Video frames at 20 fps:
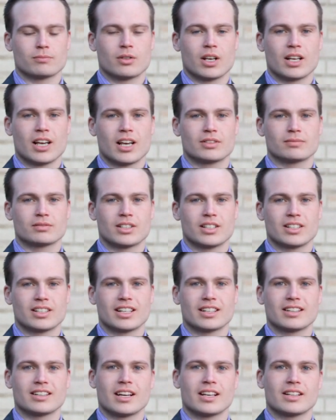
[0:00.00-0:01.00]
by have the
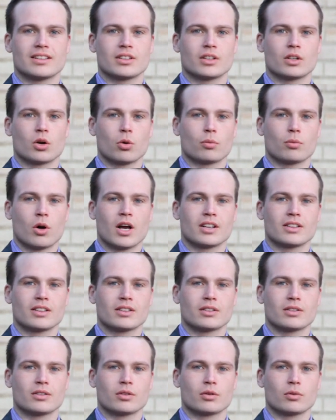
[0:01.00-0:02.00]
kid as a
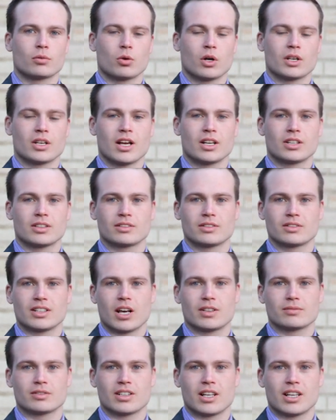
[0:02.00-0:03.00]
co-pilot, where they are to
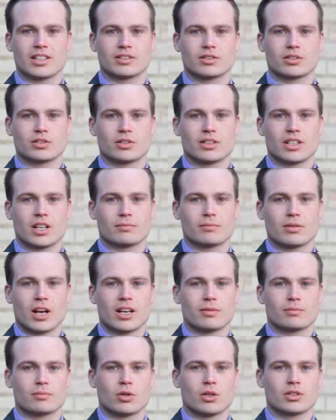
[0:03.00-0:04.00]
navigate you via
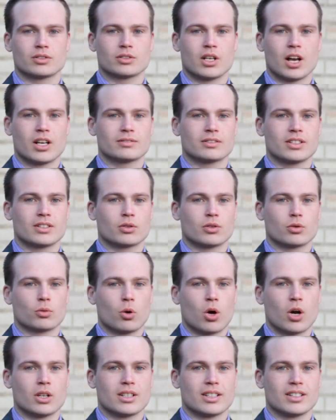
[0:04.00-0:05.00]
map when driving or
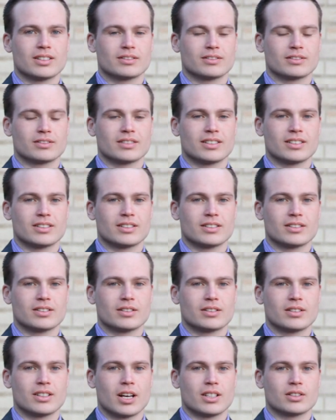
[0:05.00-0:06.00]
walking in the city,
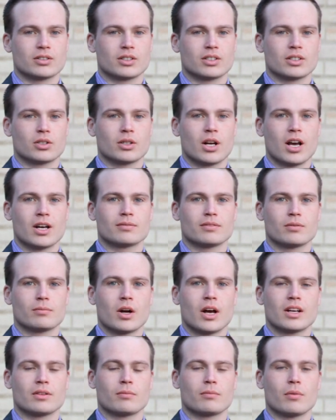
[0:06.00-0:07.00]
and you don't have to
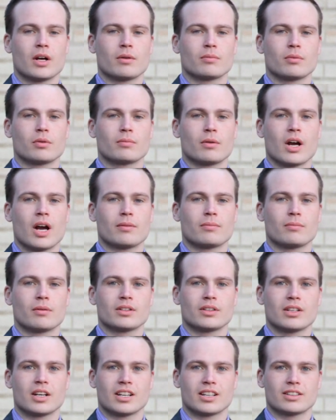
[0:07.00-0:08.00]
buy the paper
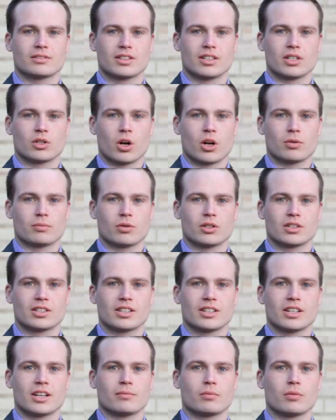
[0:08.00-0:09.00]
maps. Even though I
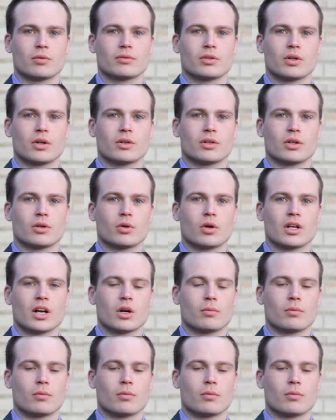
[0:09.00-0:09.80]
personally prefer the real